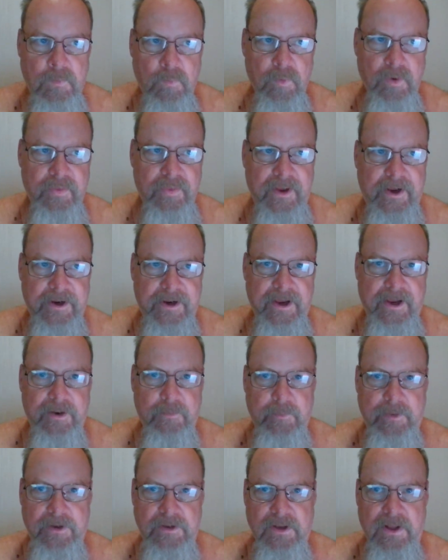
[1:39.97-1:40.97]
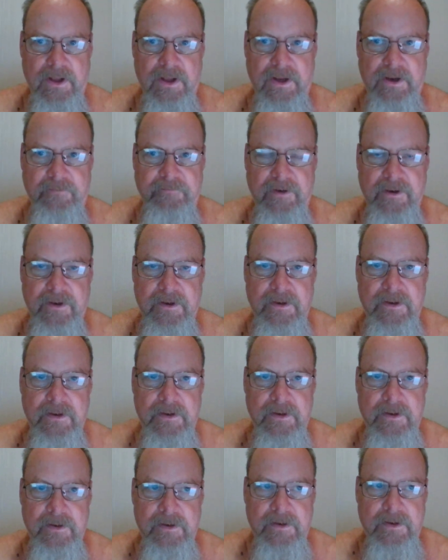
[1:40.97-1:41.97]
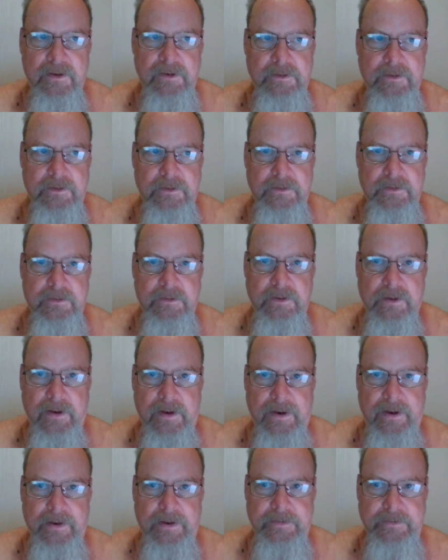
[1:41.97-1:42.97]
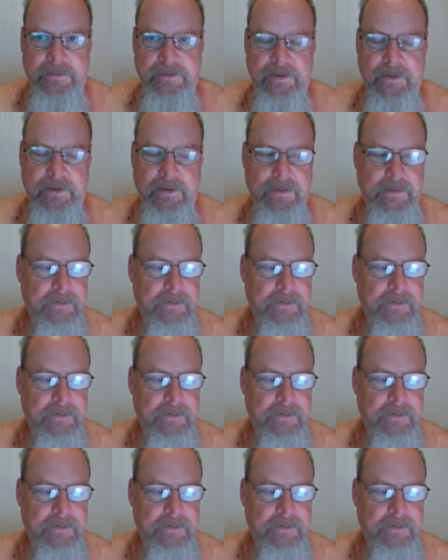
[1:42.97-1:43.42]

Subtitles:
where that guy went live and